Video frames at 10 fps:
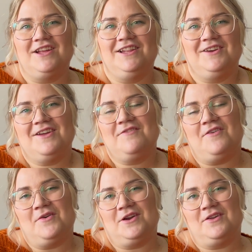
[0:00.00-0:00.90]

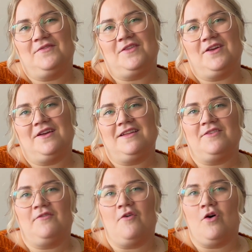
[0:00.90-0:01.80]
of
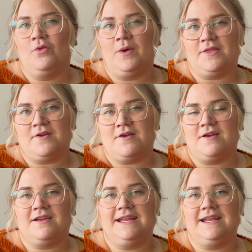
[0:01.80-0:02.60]
the fall weather.